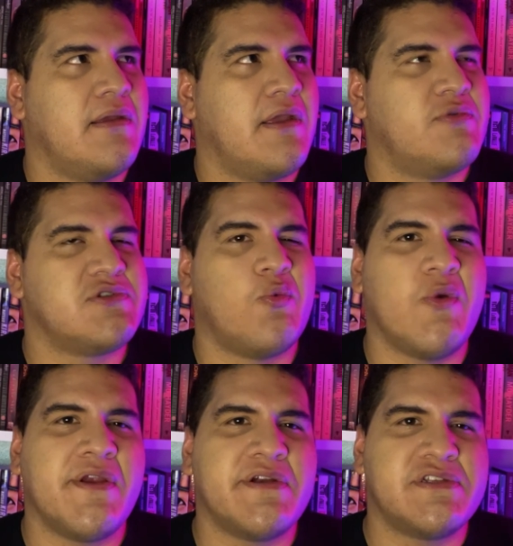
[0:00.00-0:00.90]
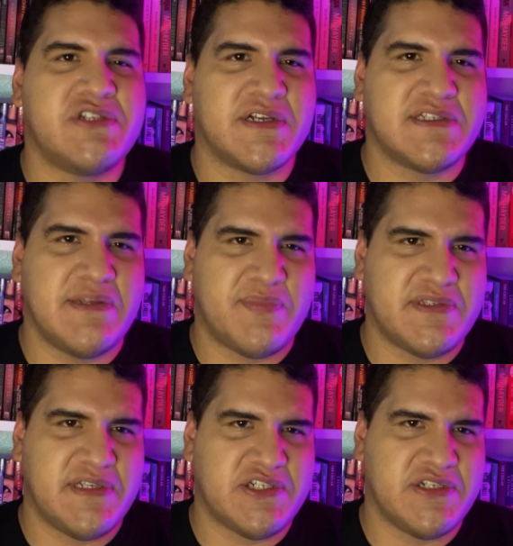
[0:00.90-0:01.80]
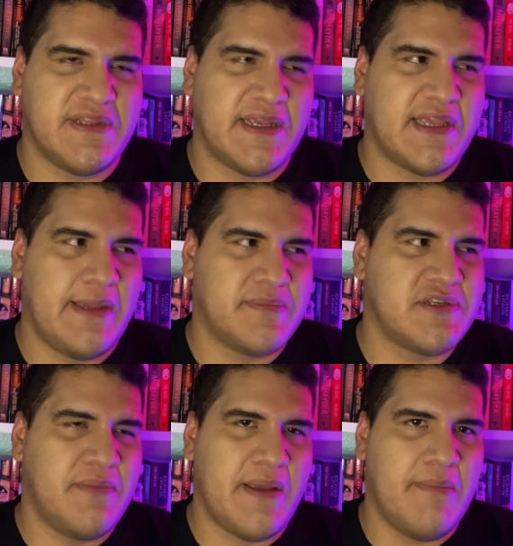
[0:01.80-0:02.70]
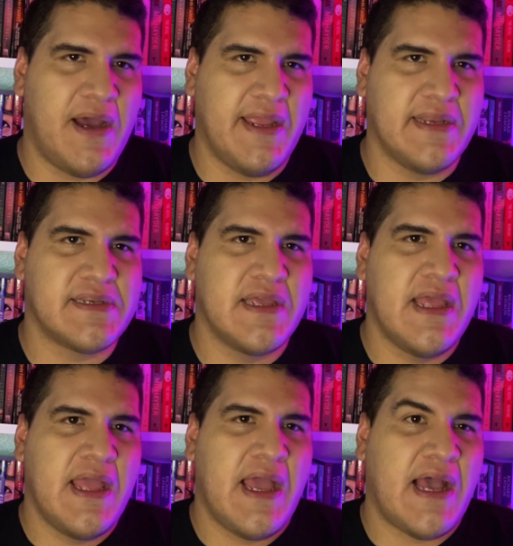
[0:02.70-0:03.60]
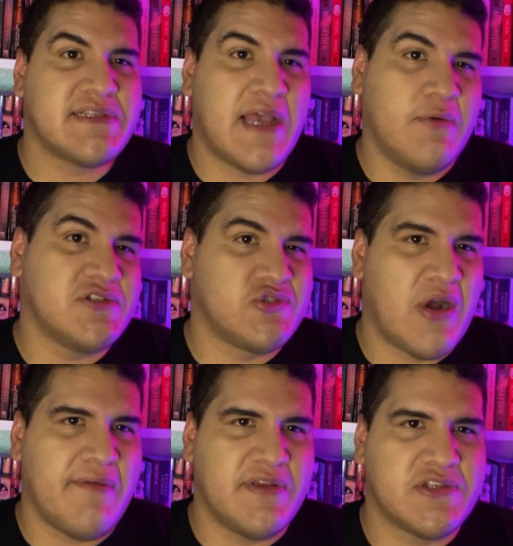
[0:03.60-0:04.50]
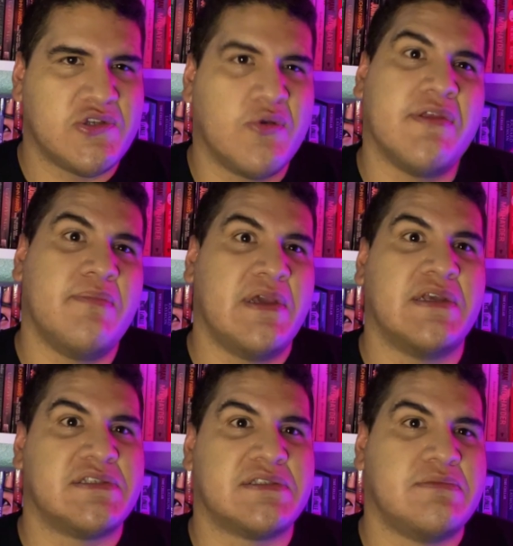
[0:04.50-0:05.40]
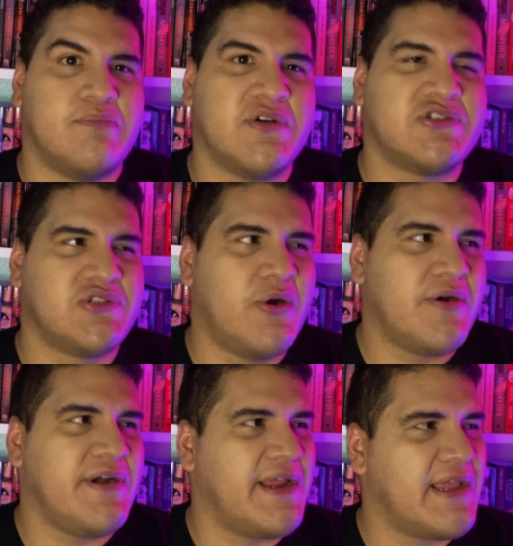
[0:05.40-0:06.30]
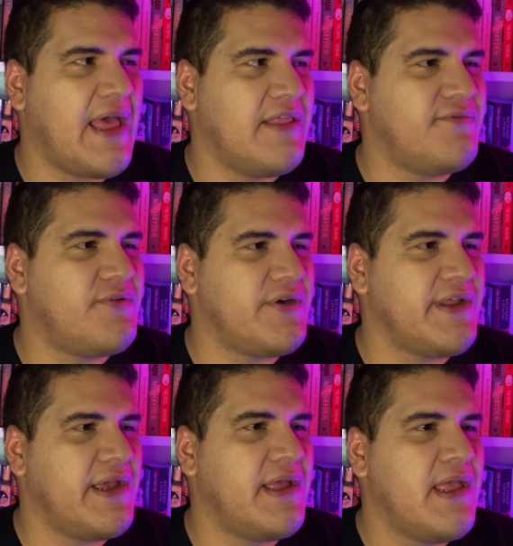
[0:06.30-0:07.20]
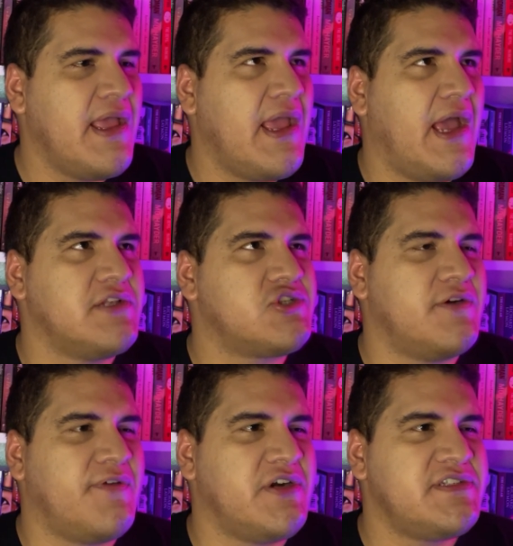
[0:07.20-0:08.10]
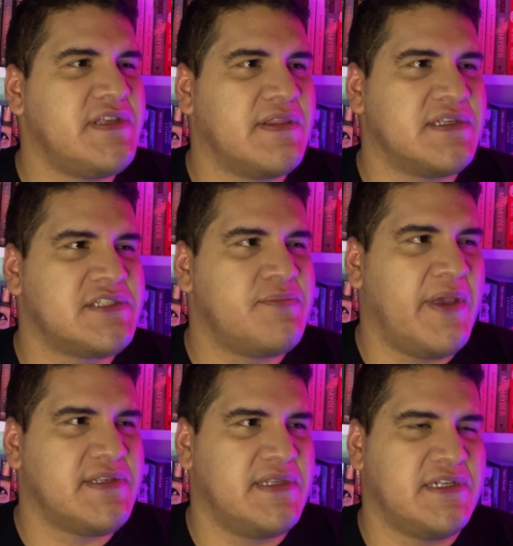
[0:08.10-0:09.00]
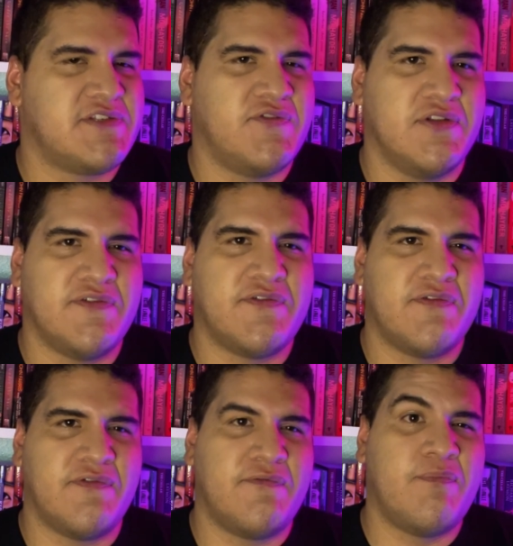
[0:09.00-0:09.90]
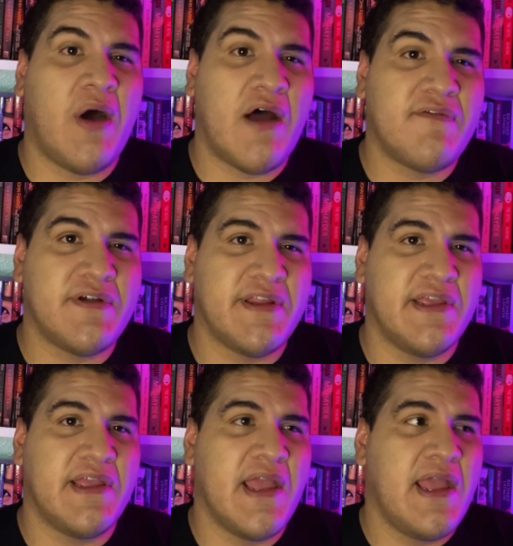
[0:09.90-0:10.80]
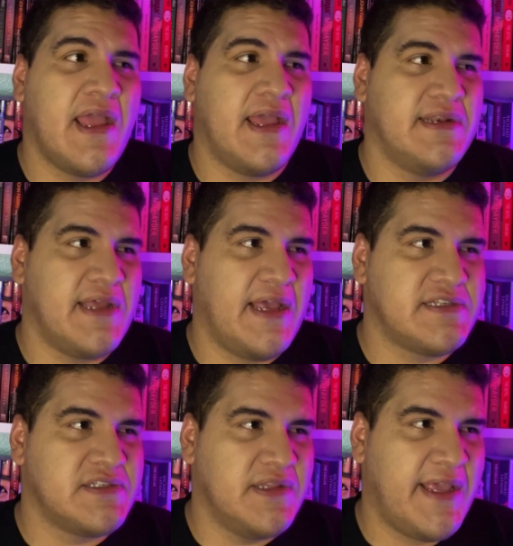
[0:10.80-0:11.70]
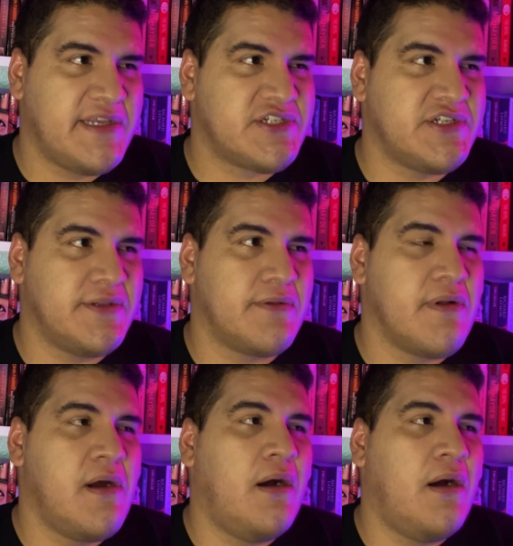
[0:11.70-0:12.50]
was a weird juxtaposition that came to my mind as I was driving to the biggest bookstore in California and traversing this space that is full of poverty, isolation,